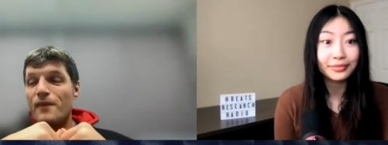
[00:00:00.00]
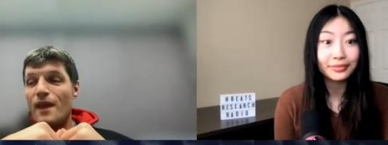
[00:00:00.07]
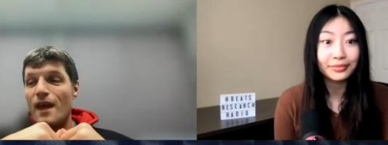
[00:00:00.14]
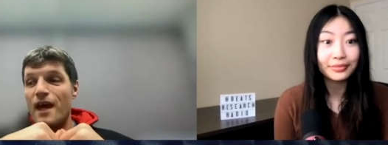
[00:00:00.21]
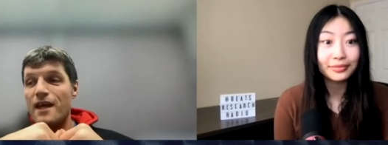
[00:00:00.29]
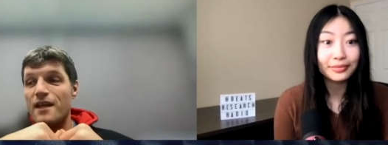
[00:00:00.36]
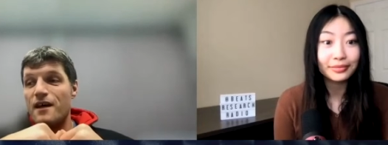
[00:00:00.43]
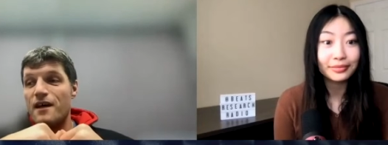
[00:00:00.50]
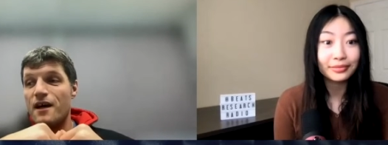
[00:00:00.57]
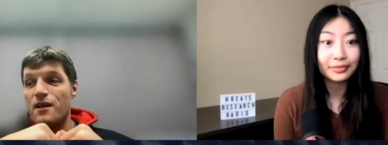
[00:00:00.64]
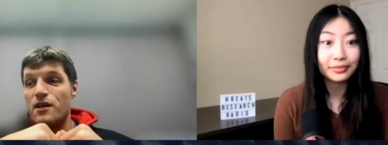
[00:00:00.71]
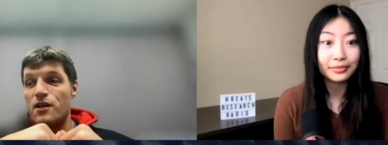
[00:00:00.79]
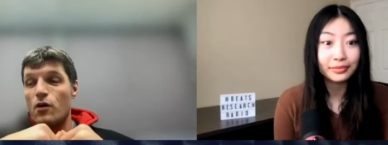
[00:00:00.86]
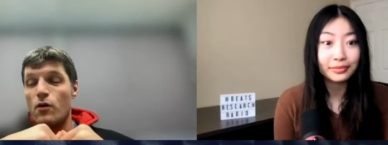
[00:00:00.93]
Speaker 1: and
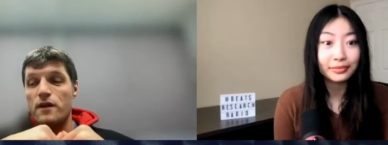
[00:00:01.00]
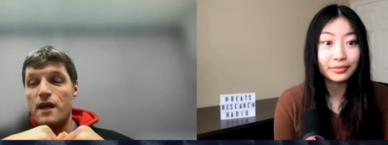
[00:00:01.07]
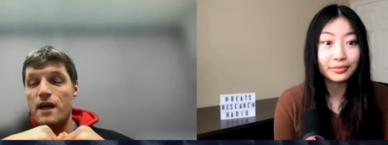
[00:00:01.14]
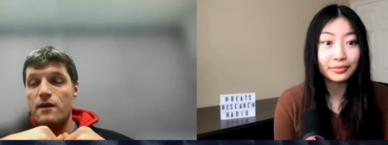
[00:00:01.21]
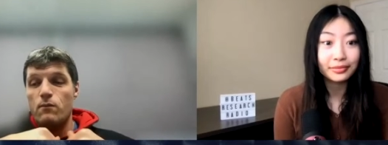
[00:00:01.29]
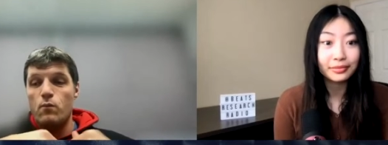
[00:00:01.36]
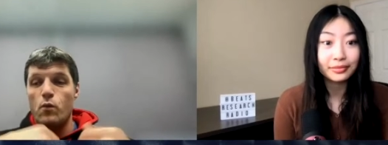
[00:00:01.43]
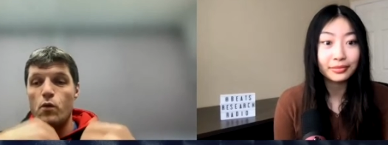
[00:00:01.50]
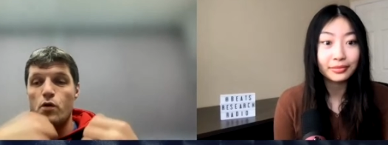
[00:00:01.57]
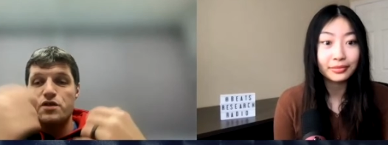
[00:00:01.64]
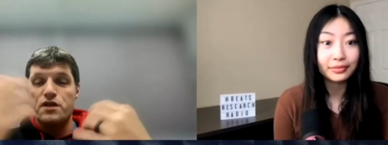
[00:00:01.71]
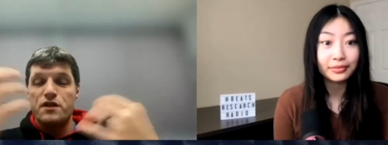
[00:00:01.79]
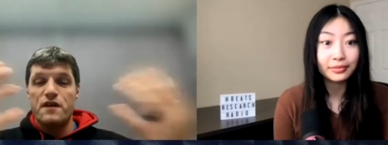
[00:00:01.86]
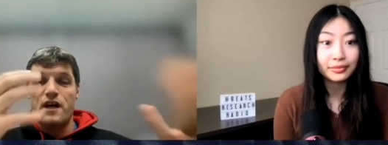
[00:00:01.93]
uh, you know, and, and we're
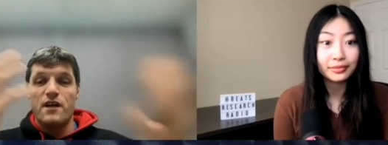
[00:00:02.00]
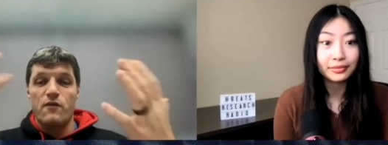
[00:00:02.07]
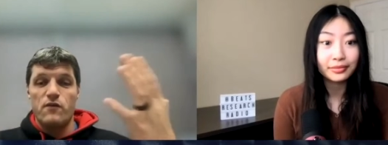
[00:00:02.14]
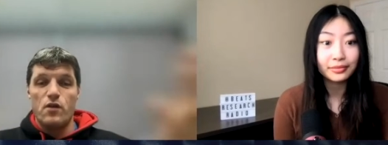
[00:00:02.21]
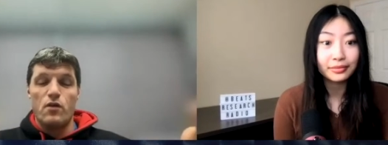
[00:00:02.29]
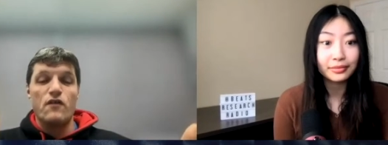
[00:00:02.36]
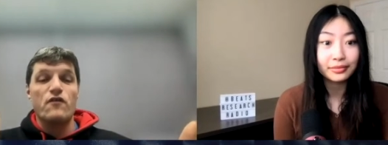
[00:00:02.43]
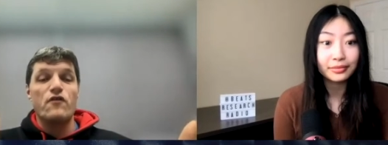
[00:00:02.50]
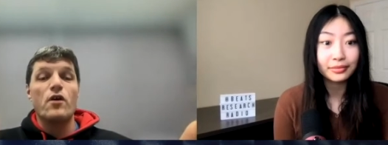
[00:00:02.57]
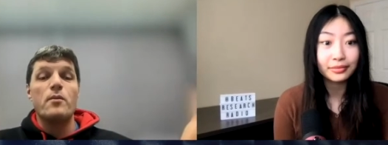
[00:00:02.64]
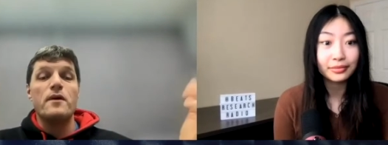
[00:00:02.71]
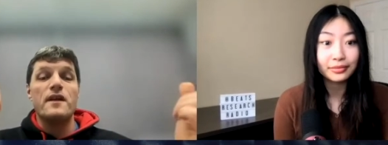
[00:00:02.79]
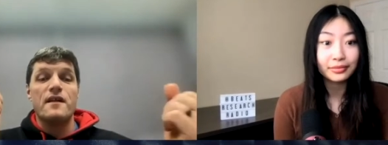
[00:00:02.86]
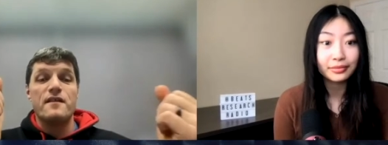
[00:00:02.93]
just kind of you know
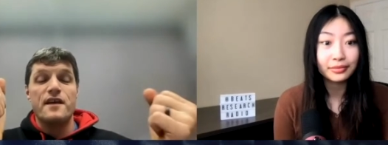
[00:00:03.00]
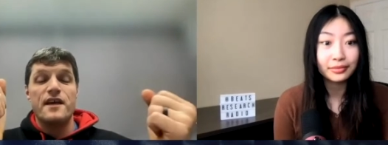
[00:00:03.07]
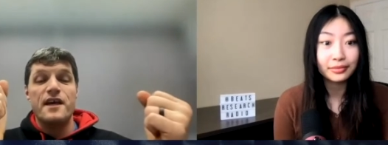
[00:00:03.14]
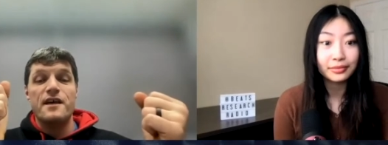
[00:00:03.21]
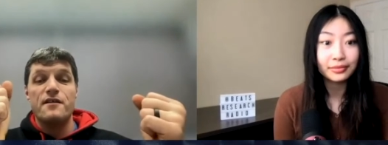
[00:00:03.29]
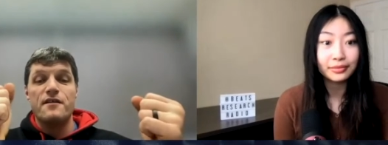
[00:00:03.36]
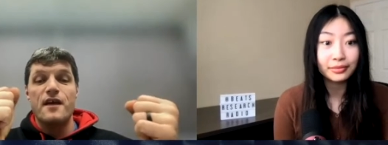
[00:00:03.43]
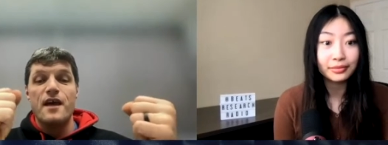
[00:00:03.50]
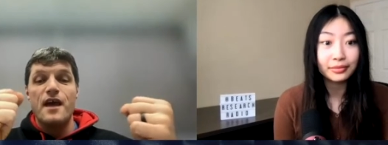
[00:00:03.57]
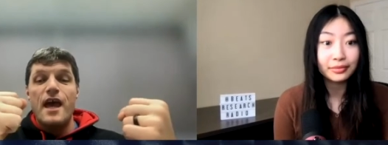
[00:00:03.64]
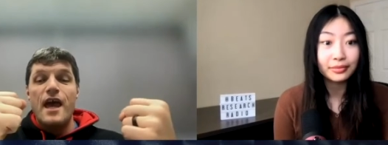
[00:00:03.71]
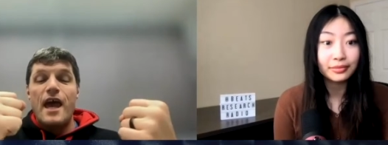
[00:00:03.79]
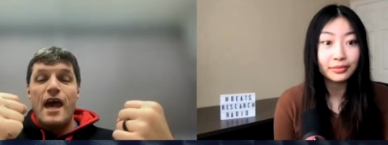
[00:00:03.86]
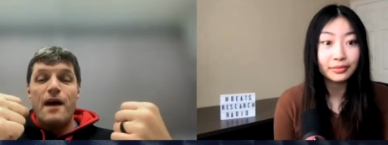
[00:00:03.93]
confirming that's the case,
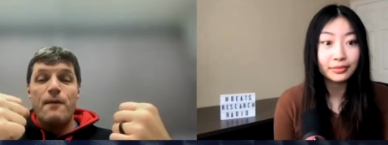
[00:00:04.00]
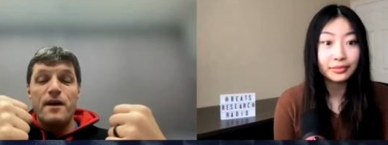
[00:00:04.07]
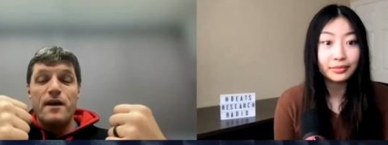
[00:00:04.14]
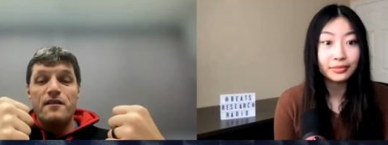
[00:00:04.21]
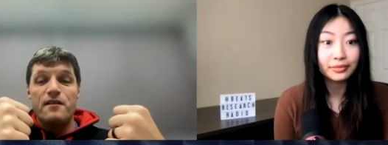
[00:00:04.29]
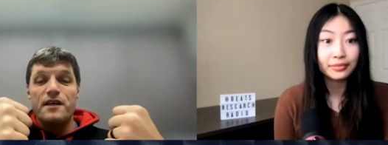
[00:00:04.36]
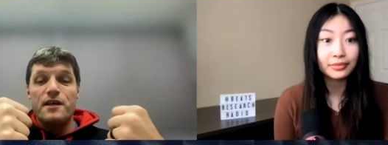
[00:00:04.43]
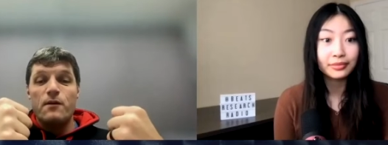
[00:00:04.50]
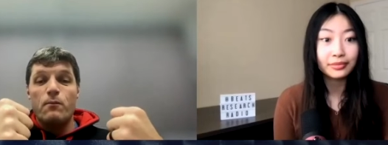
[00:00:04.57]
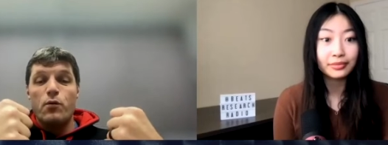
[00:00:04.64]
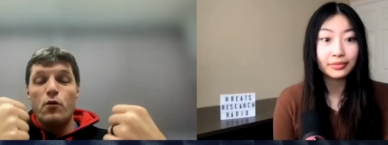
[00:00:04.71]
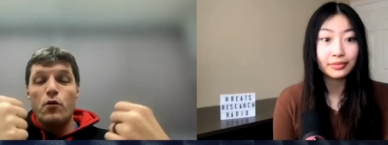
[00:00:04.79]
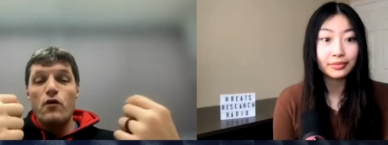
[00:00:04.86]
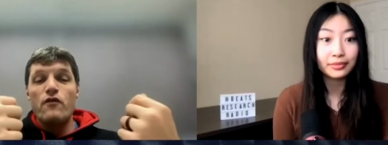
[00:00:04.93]
and basically
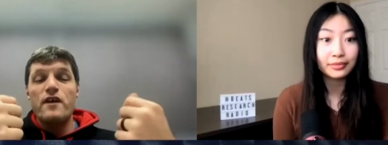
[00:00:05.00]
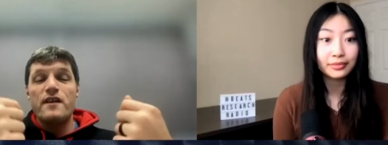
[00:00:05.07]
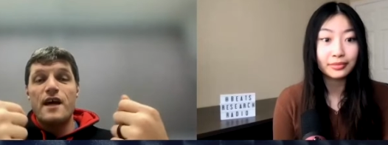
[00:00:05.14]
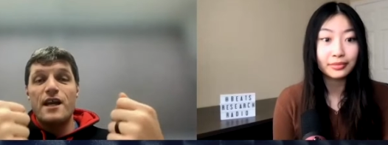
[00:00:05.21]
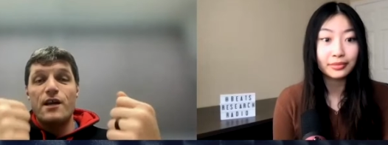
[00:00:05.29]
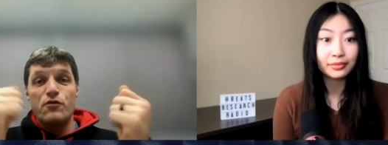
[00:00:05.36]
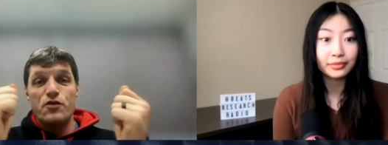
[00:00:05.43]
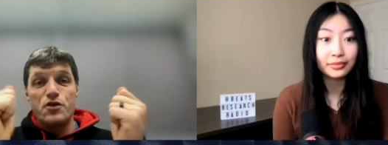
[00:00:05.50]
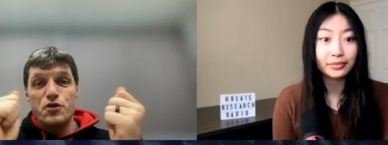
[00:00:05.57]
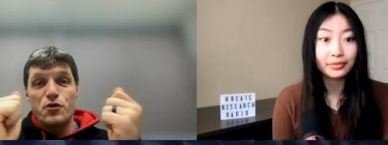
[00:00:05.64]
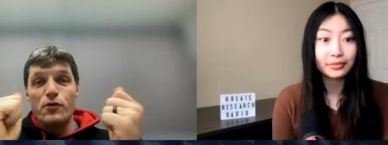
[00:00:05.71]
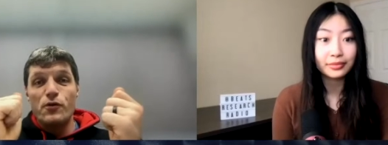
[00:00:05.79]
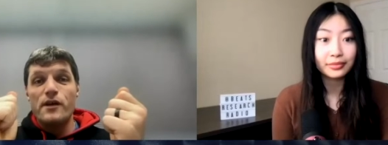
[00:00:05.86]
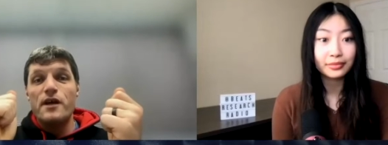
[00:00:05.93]
proving that it was
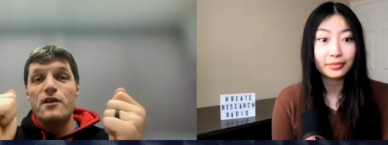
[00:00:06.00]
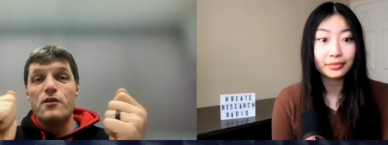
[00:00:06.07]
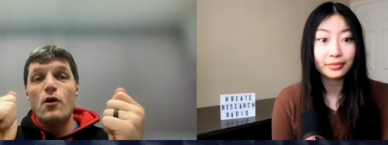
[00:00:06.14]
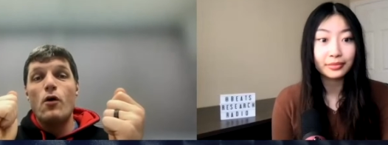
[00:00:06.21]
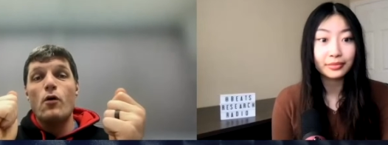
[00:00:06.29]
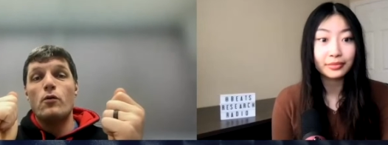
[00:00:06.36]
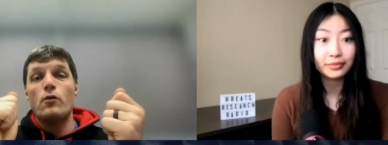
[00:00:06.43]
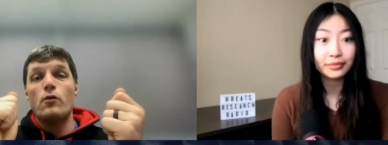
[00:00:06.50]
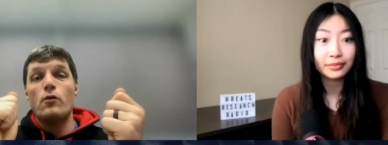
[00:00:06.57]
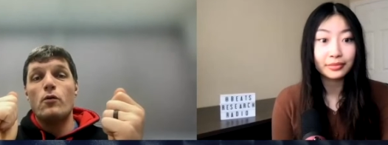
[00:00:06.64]
truly unknown